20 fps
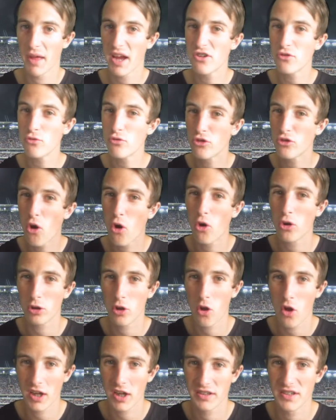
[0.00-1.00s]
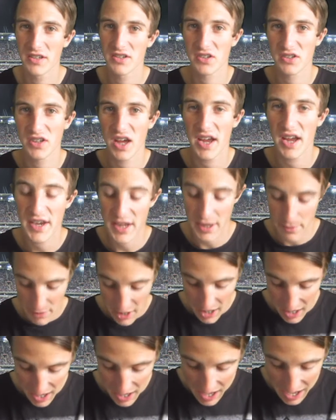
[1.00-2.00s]
They do not like this stadium
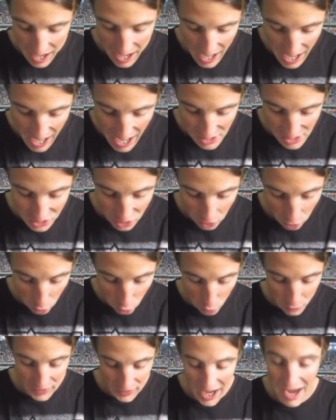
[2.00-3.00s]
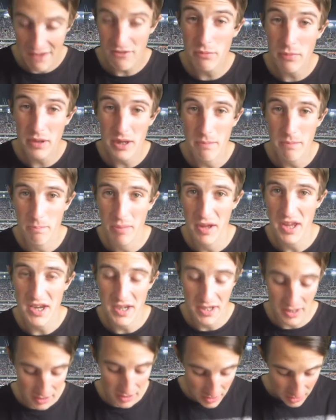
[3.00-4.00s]
at all, and they haven't
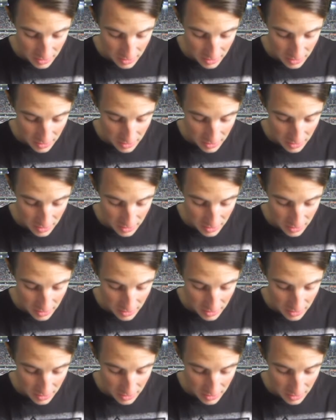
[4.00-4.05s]
beat